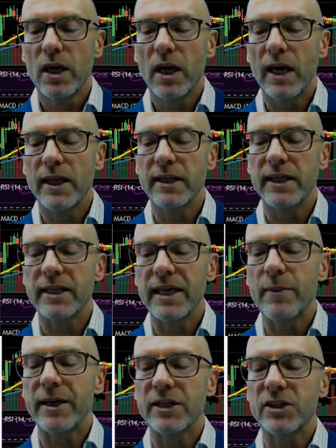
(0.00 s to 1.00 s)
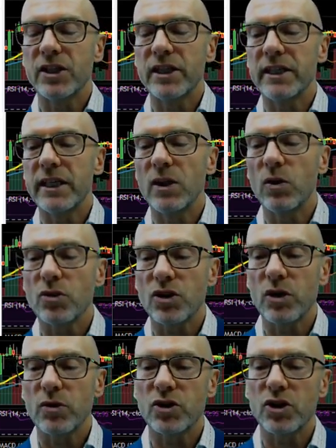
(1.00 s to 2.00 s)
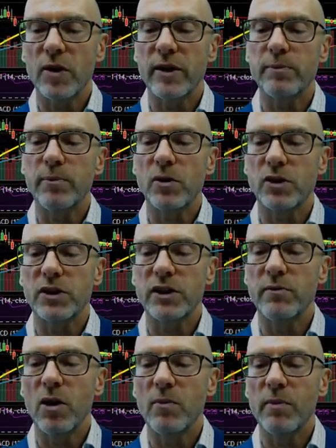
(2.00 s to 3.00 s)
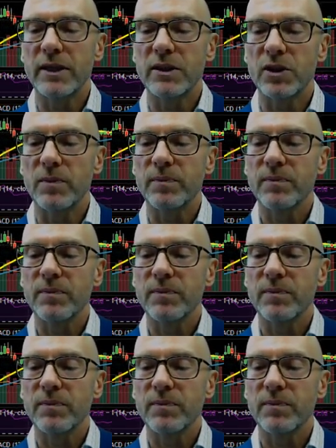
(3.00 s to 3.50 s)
and the MACD also showing positive momentum.